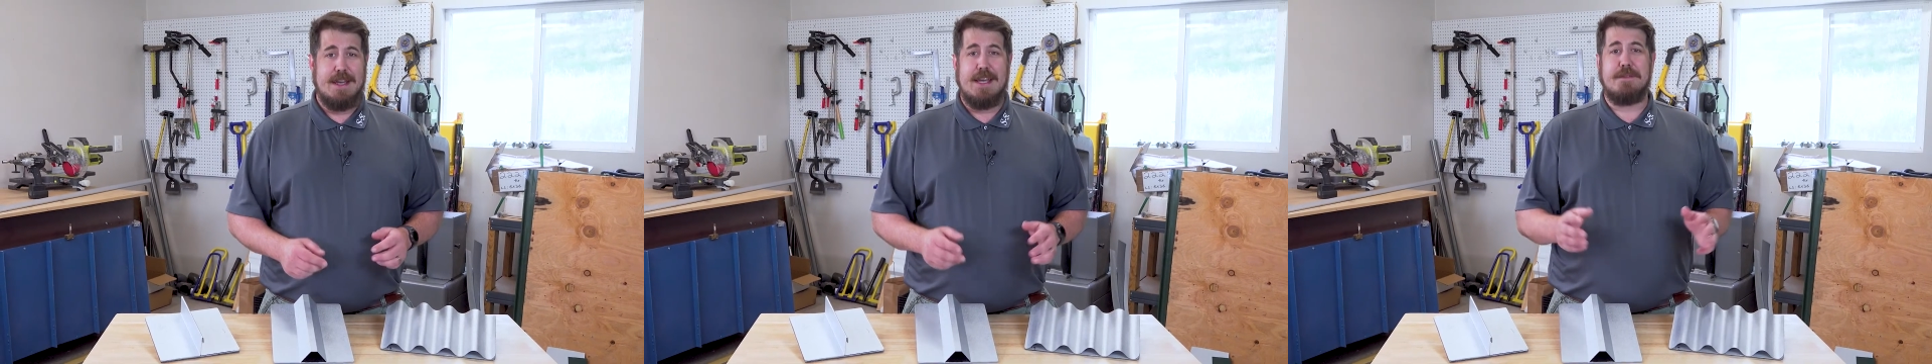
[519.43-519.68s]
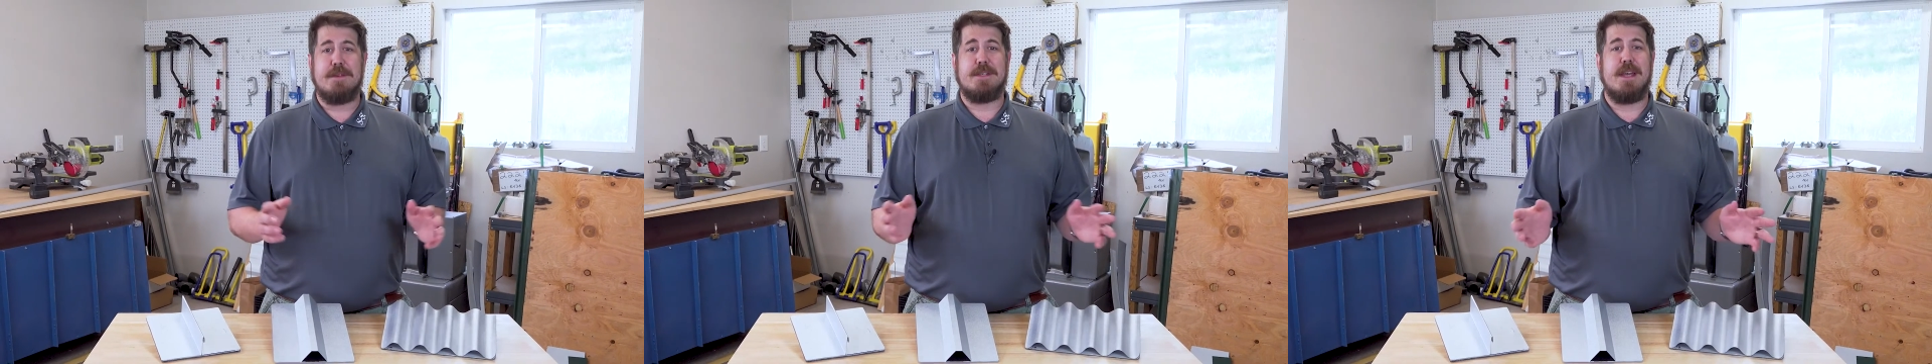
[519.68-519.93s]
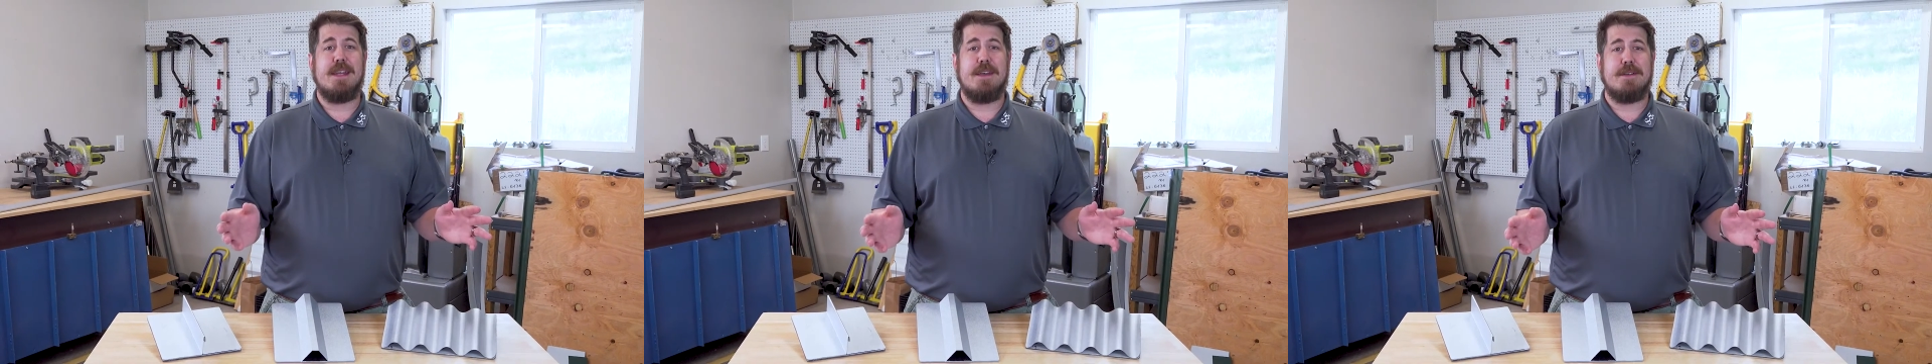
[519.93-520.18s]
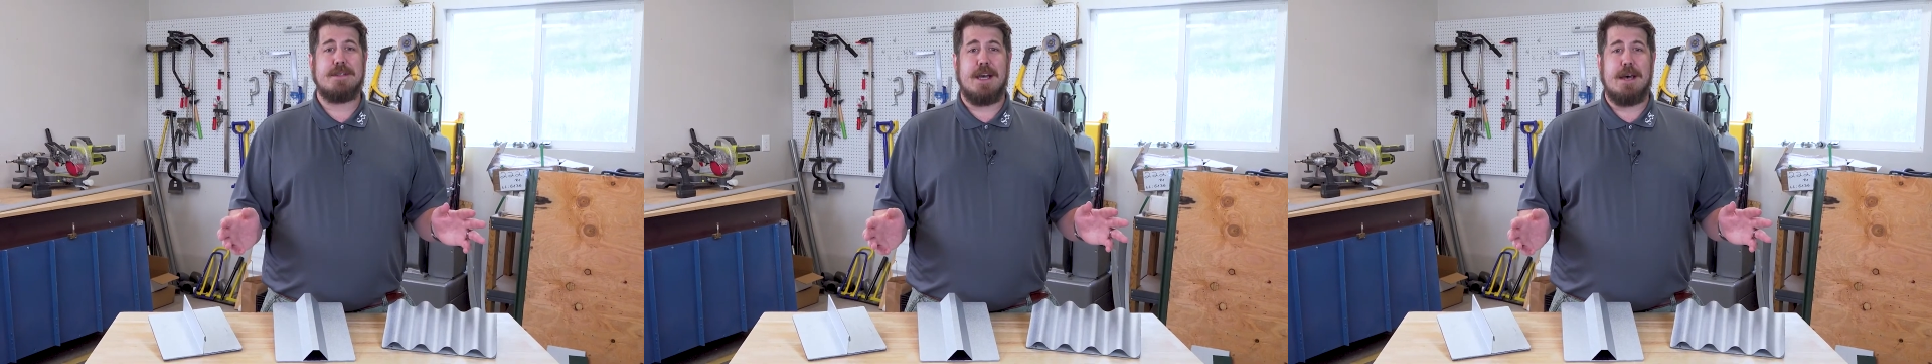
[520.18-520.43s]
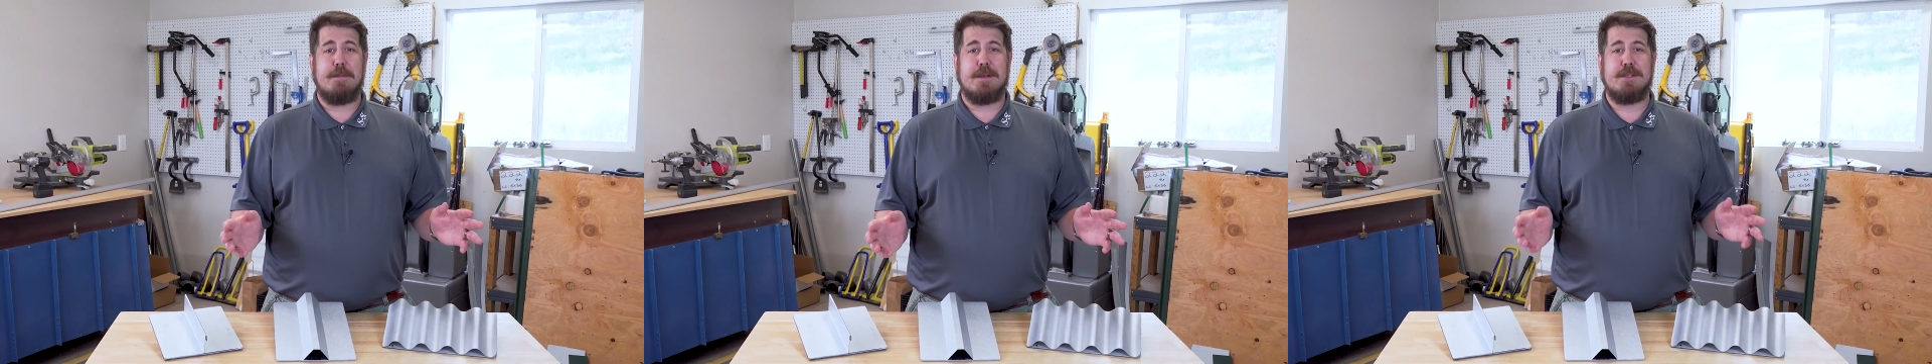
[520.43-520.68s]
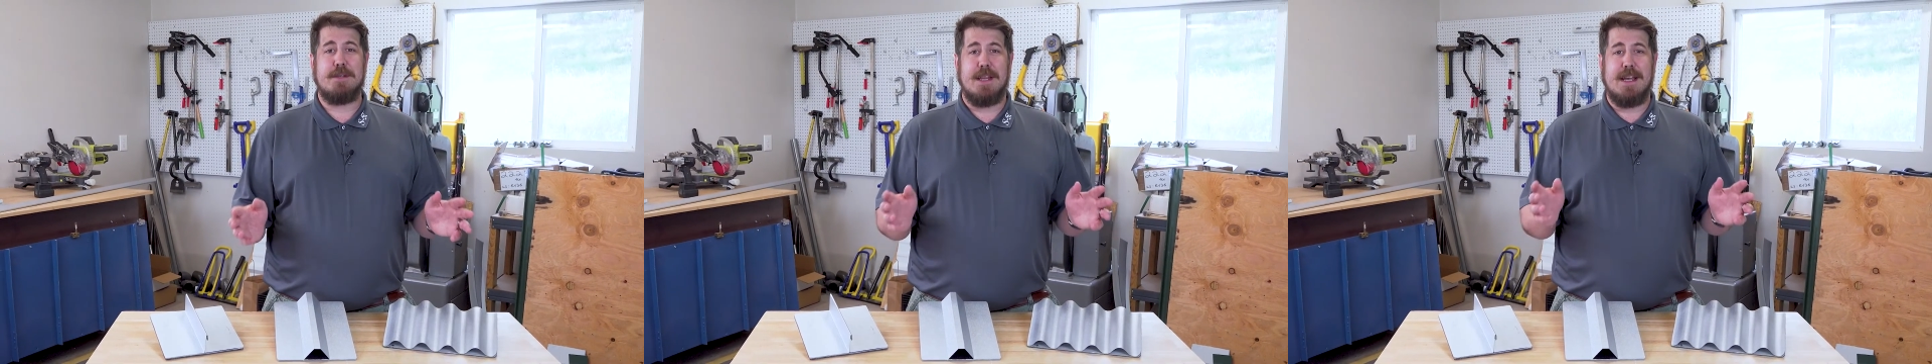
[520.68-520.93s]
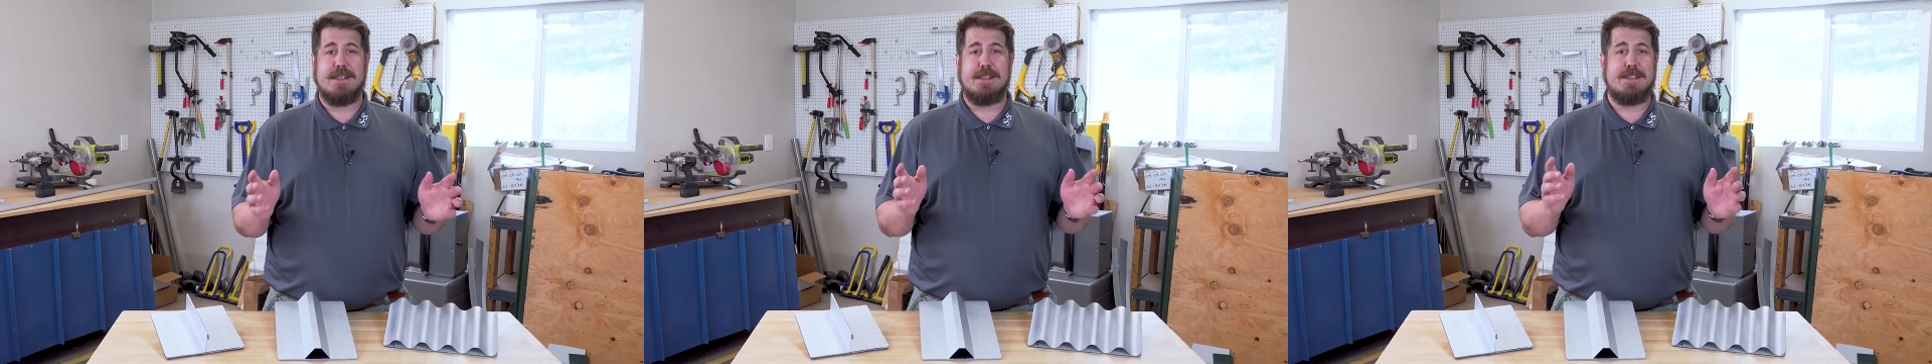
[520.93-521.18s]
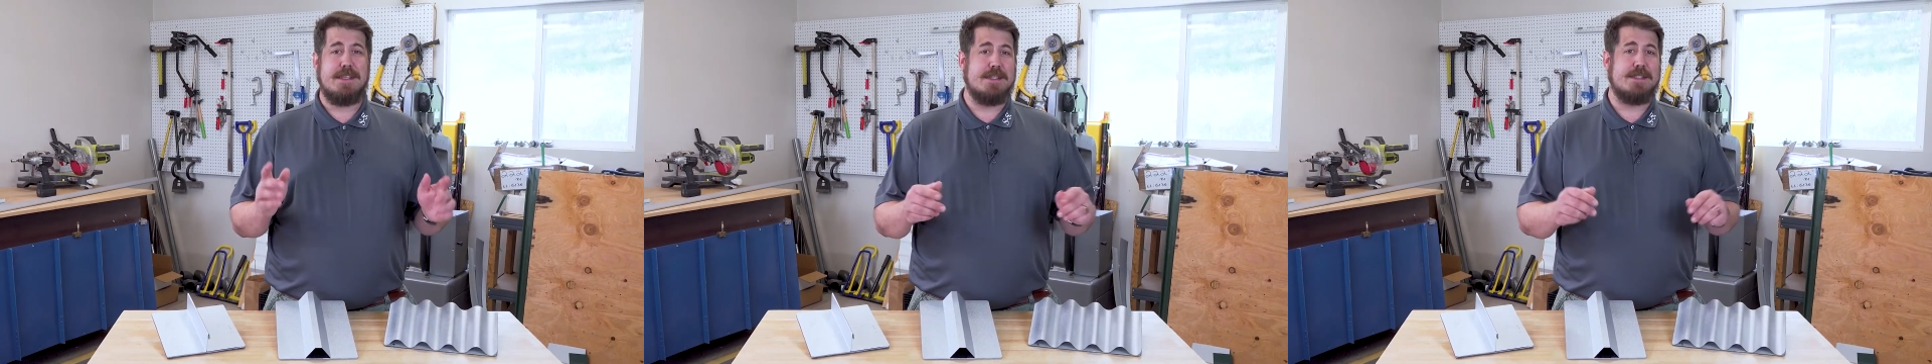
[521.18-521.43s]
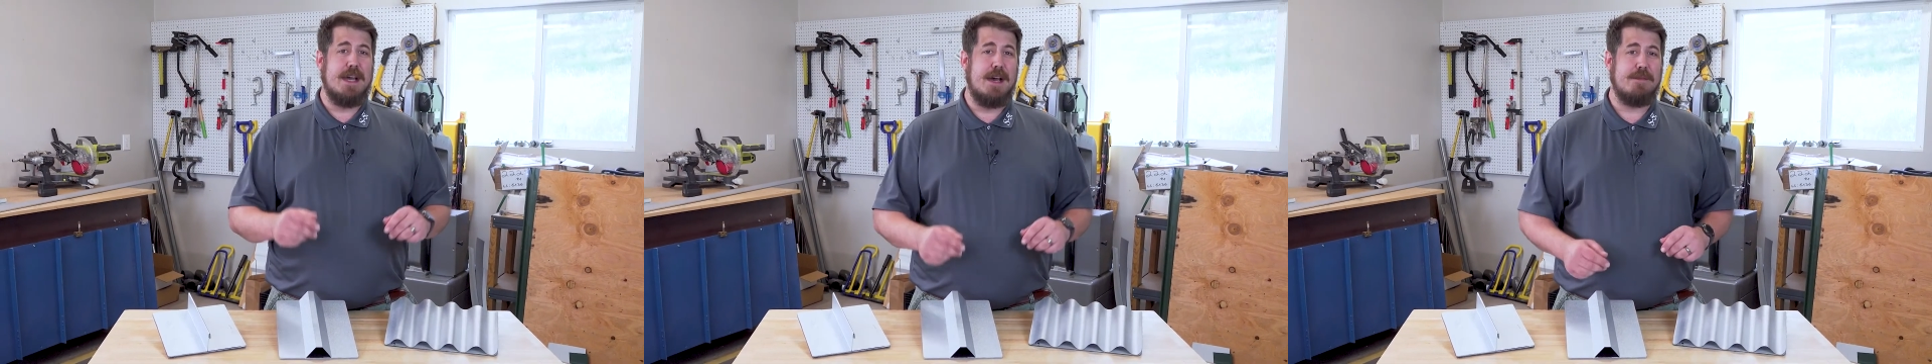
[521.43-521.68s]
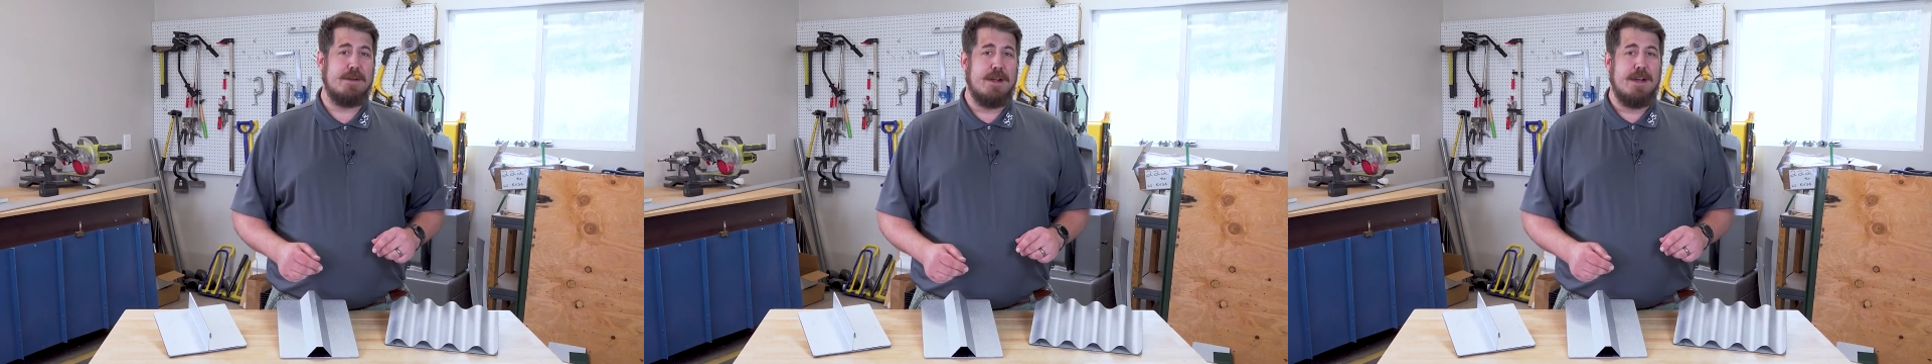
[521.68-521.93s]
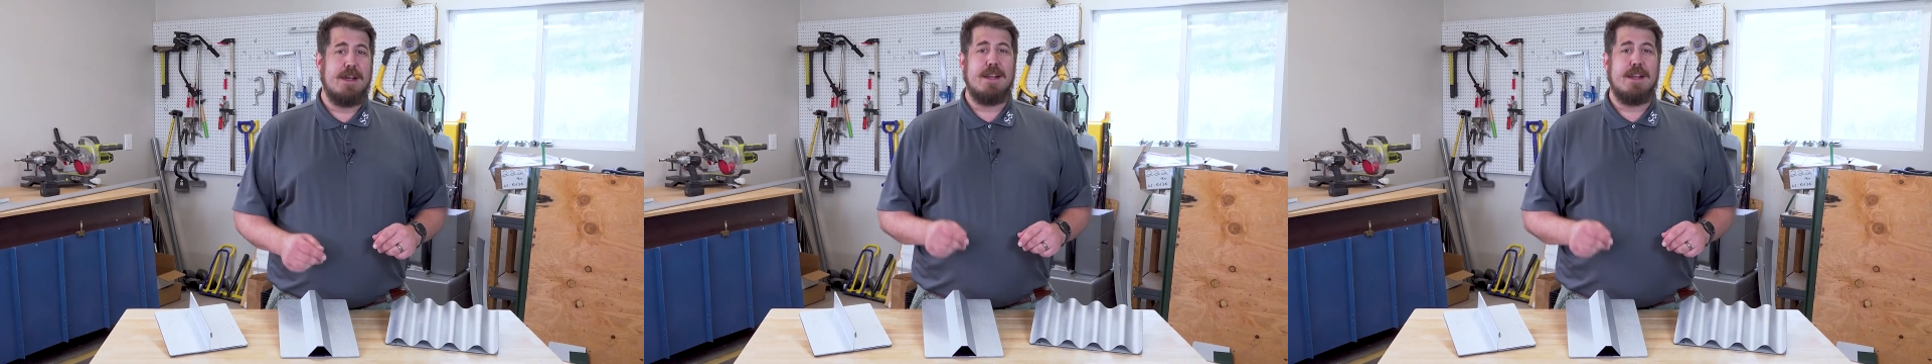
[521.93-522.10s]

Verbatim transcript: If there's any other topics you'd like to see us cover,